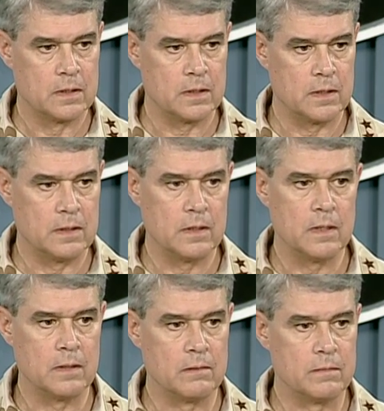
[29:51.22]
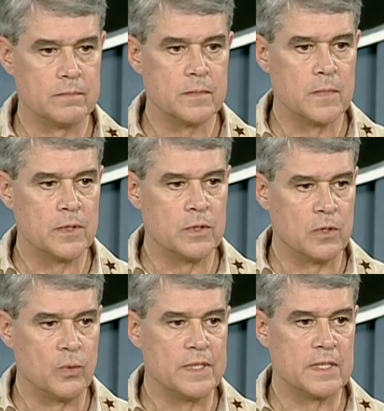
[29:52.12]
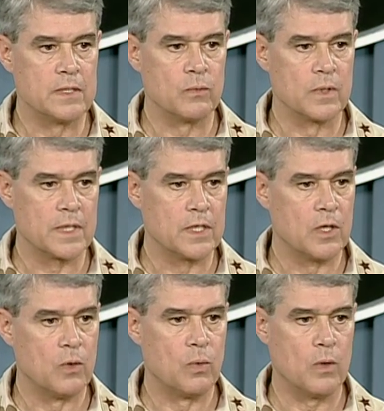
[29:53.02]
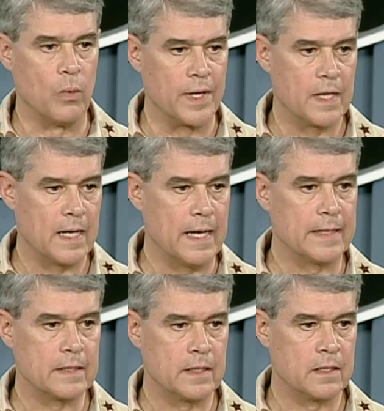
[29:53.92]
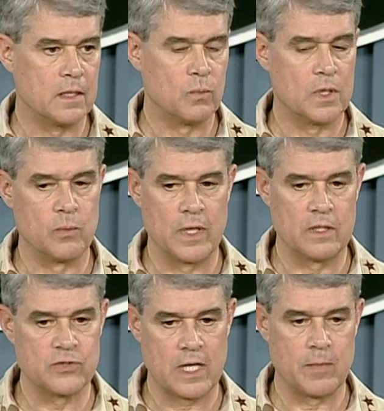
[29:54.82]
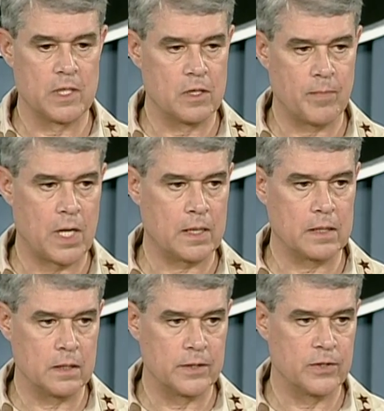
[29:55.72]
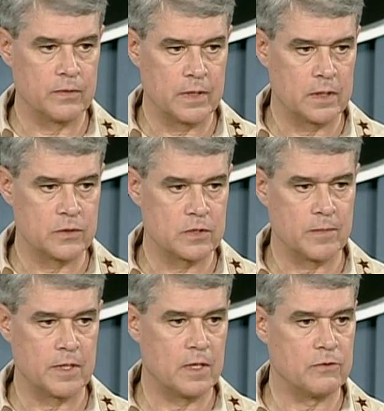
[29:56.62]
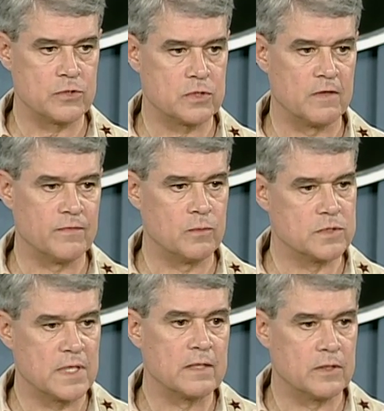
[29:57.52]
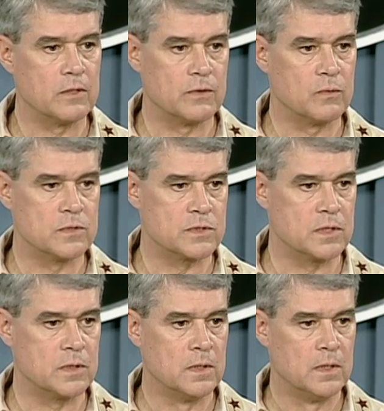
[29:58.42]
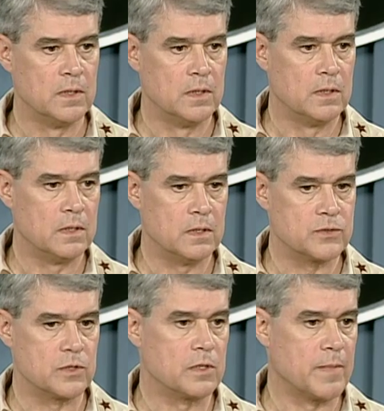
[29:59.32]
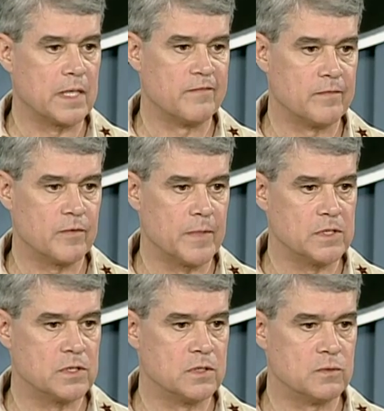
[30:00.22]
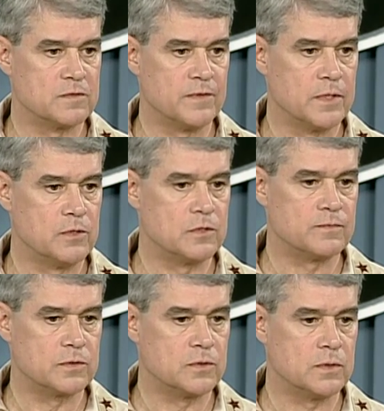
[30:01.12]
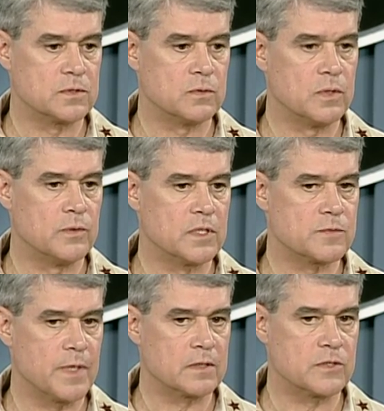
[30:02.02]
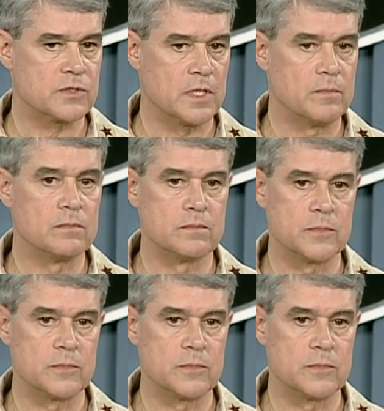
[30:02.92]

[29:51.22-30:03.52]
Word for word: uh, you know, we didn't really know what we got. And then when we examined the pocket litter and some of the other stuff that was out there, there was a, a certain amount of information that was very useful to us. So we would expect the same